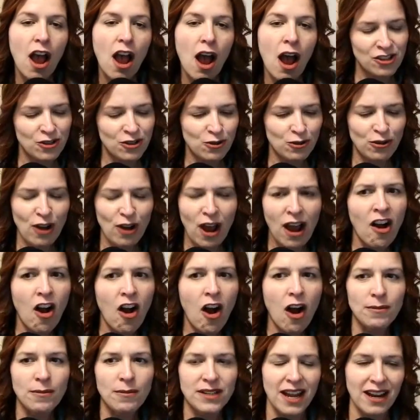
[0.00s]
to
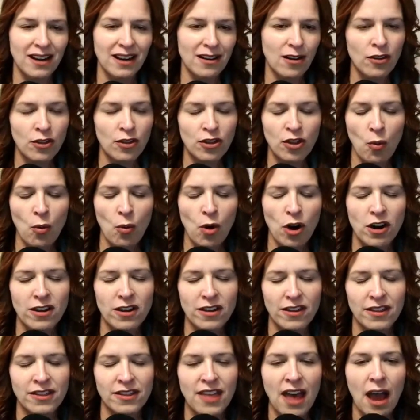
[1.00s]
accommodate the
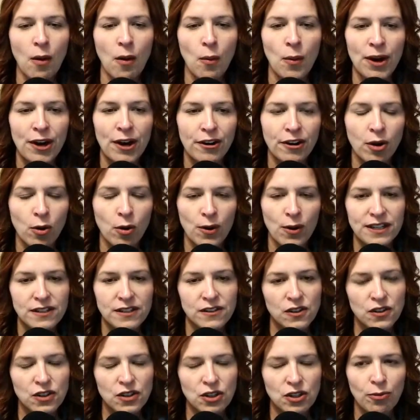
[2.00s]
work that we're going
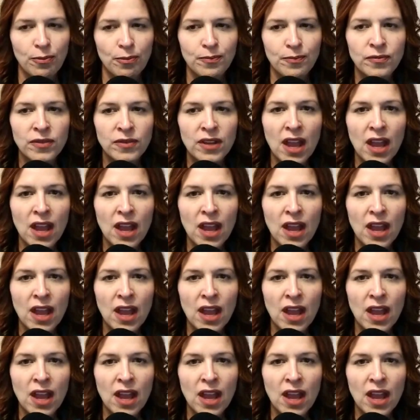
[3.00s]
to do.